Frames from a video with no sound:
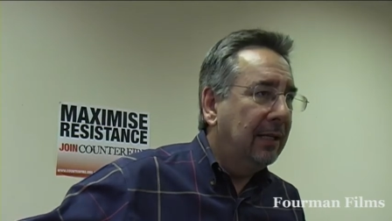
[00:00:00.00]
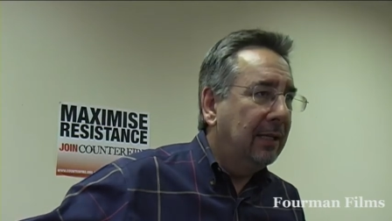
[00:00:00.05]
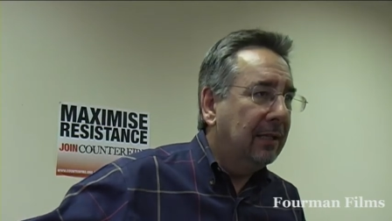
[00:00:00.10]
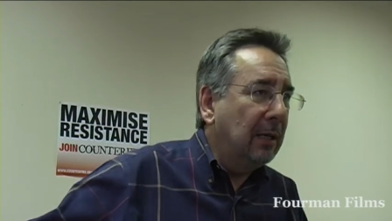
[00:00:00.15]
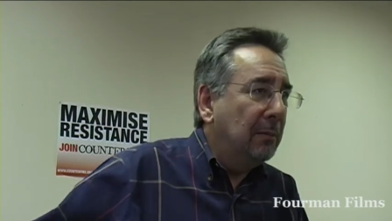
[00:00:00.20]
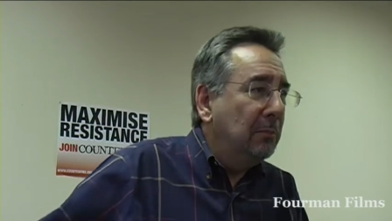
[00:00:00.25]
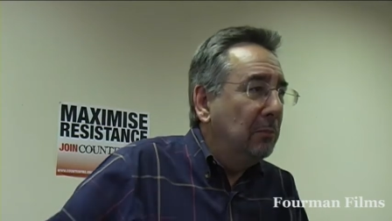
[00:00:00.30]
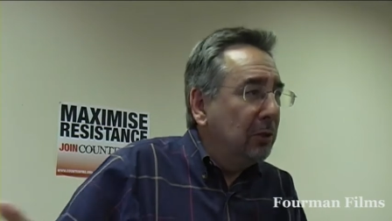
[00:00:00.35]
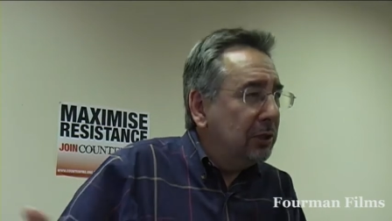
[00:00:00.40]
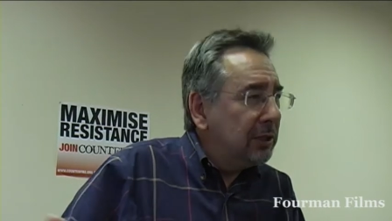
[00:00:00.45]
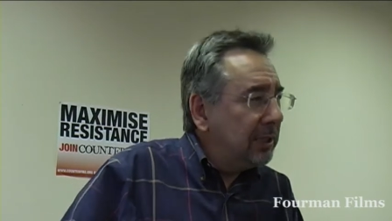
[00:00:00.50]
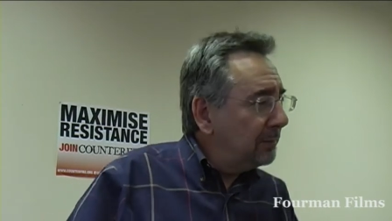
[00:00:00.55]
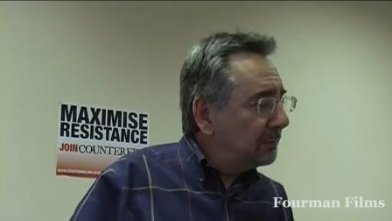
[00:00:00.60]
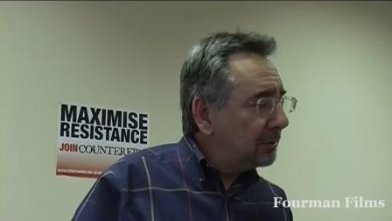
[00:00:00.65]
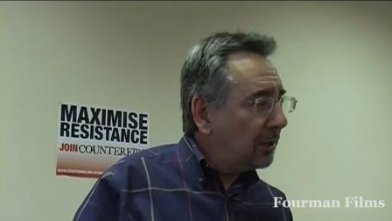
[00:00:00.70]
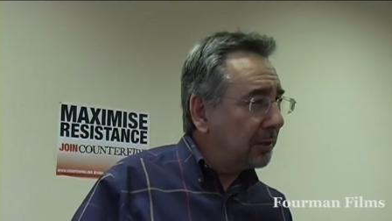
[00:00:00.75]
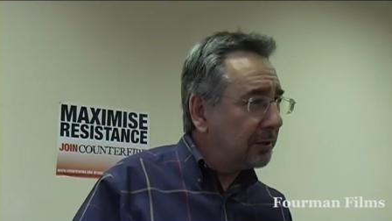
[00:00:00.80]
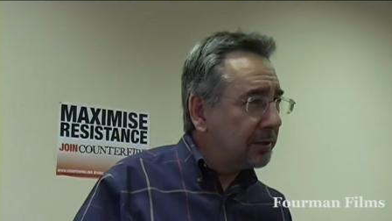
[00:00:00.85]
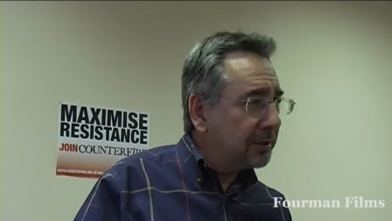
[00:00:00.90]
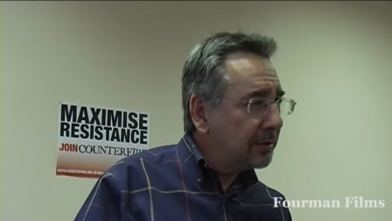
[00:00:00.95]
that
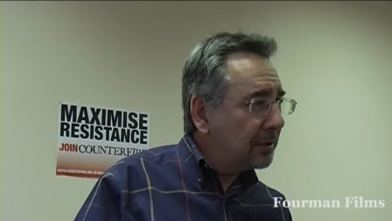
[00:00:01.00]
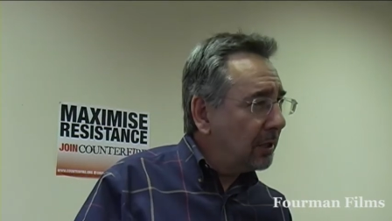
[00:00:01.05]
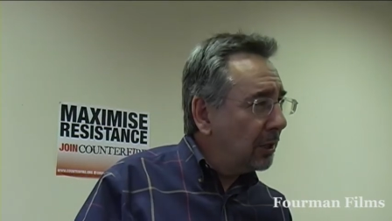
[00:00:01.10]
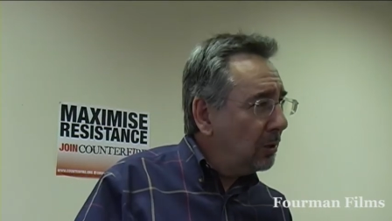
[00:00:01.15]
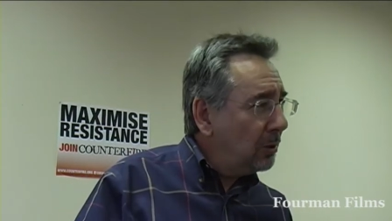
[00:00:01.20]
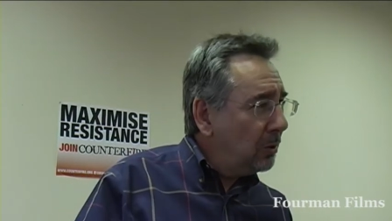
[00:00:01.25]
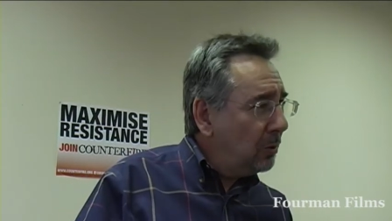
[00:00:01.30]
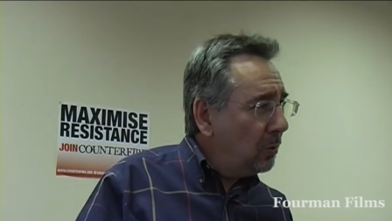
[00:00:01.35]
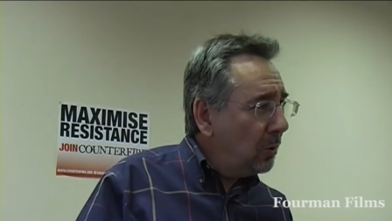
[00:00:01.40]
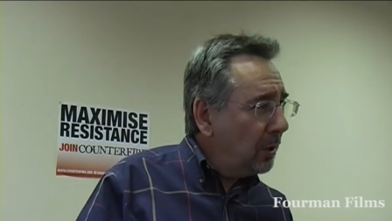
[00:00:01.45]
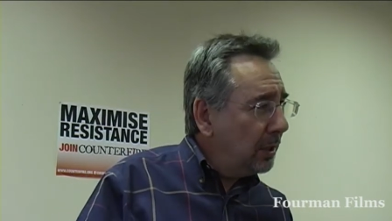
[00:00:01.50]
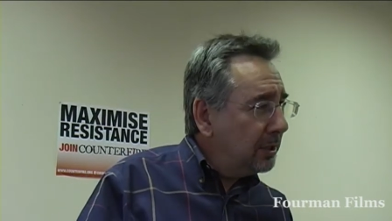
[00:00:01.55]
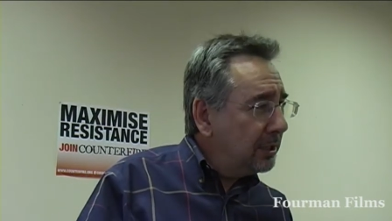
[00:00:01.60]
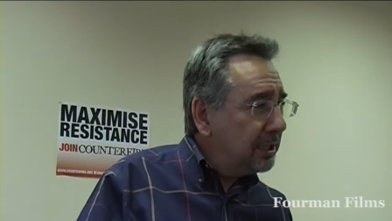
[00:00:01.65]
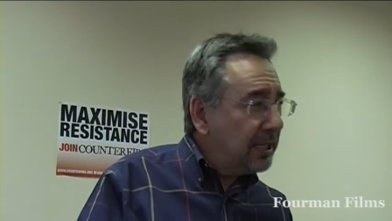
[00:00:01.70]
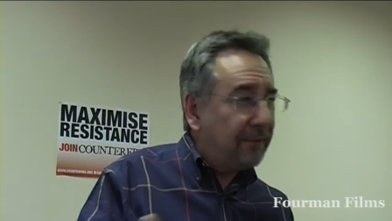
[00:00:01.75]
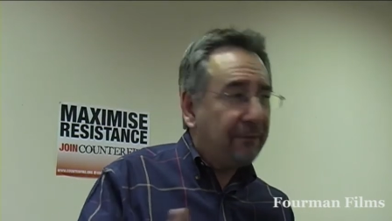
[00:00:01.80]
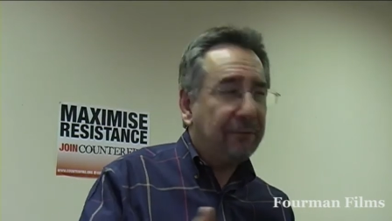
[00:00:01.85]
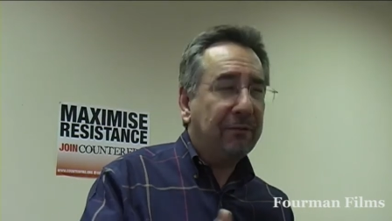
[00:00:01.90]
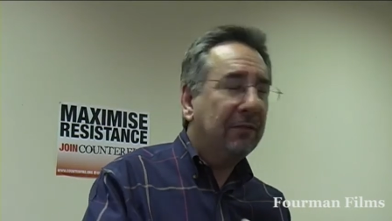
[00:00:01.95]
Muslims are so
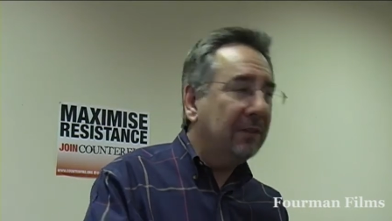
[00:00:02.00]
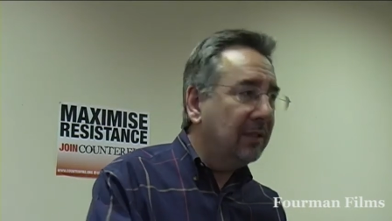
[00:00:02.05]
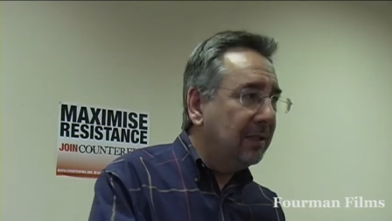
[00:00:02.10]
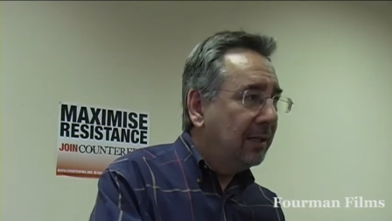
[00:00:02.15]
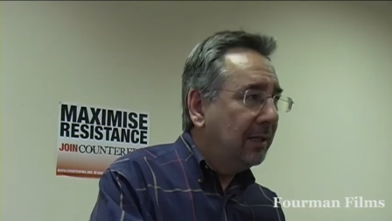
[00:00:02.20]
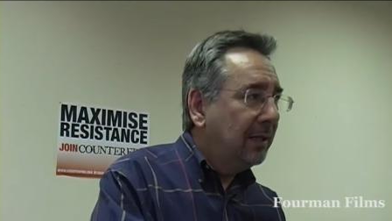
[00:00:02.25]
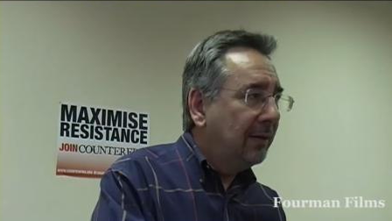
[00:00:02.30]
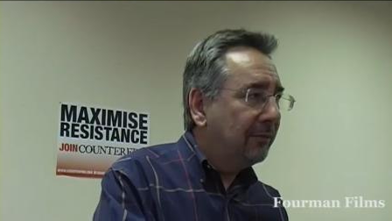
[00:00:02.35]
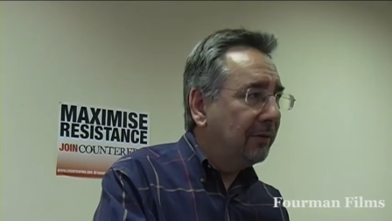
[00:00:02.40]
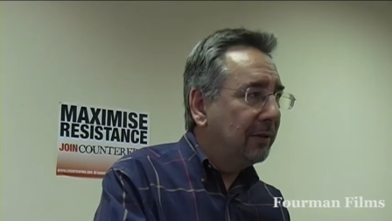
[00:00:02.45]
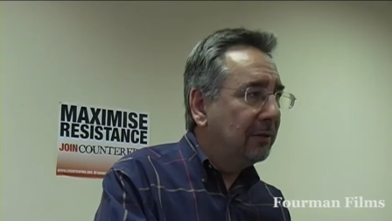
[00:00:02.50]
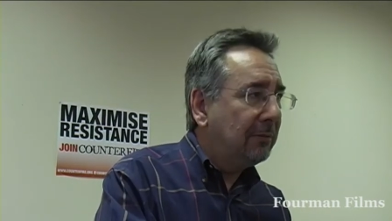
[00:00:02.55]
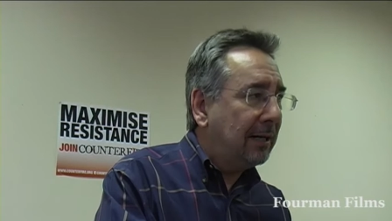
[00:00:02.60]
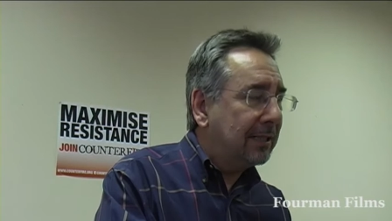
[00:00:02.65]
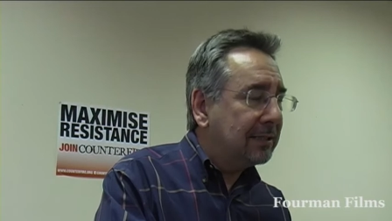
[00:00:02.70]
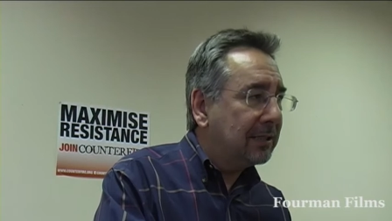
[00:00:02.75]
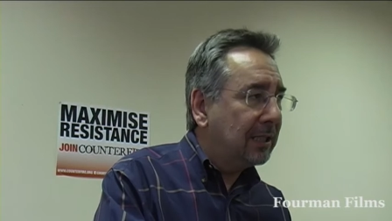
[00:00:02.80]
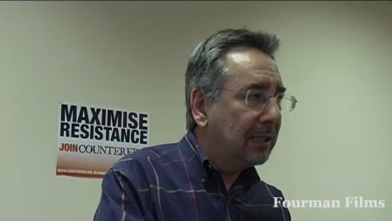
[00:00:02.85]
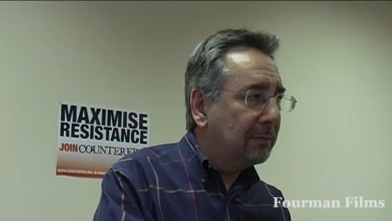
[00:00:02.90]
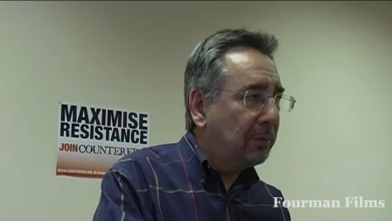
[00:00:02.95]
different from the
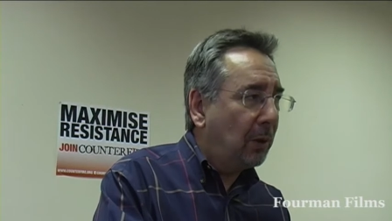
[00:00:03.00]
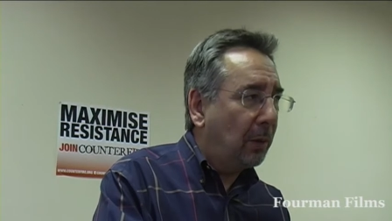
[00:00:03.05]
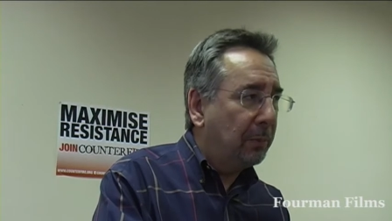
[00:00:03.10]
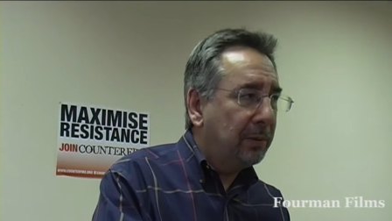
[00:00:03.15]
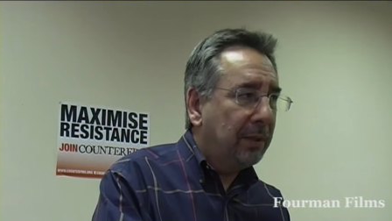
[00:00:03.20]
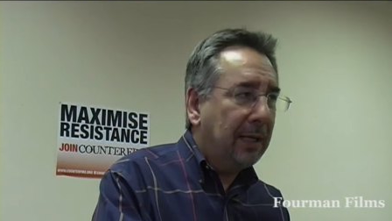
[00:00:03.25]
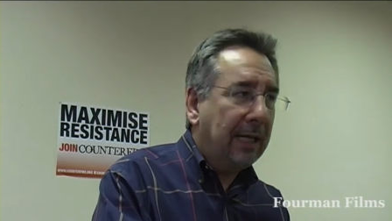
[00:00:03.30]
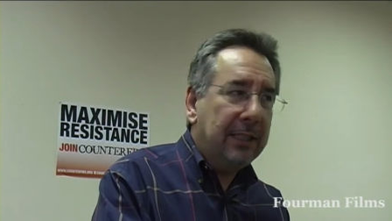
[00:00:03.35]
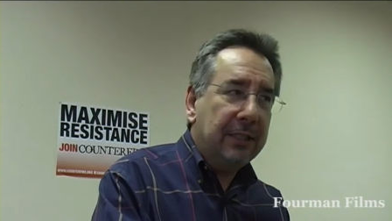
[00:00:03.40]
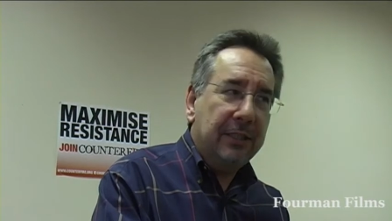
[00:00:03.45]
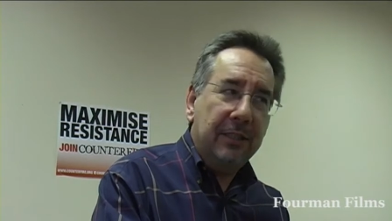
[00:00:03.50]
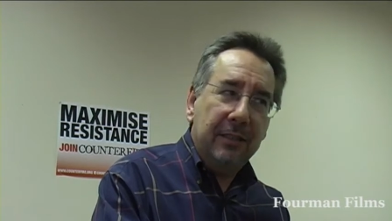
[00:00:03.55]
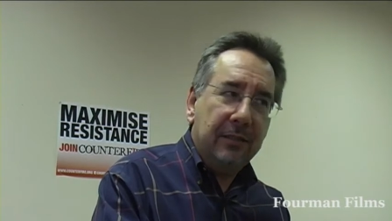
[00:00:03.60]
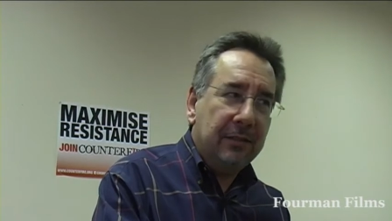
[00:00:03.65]
rest of the population,